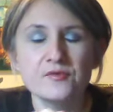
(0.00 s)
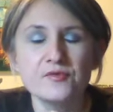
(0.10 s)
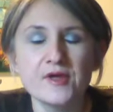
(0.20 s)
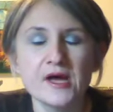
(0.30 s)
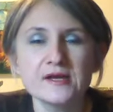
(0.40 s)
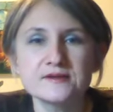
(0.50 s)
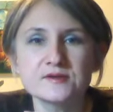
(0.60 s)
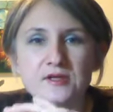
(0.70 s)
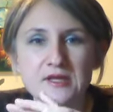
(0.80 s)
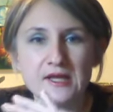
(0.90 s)
That
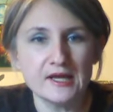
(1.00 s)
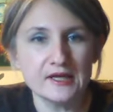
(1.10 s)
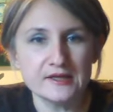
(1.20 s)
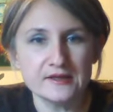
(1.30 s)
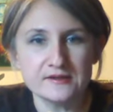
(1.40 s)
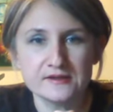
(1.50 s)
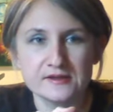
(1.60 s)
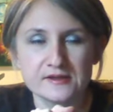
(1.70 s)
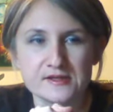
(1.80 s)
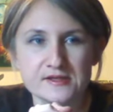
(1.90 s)
clay,
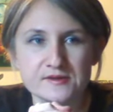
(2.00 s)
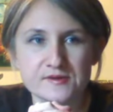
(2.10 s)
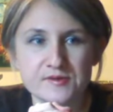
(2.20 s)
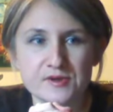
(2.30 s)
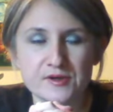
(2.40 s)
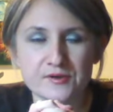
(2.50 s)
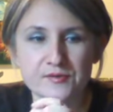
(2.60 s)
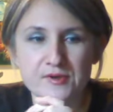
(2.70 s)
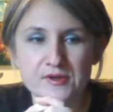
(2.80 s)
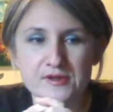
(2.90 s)

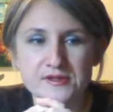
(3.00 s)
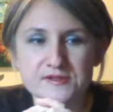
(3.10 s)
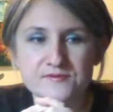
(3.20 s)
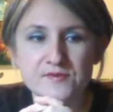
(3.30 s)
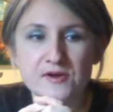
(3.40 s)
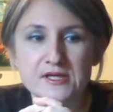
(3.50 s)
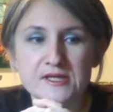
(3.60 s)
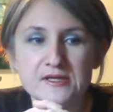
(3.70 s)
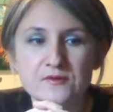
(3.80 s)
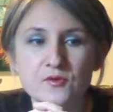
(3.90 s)
is very
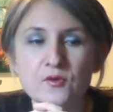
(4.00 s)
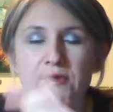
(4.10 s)
cool.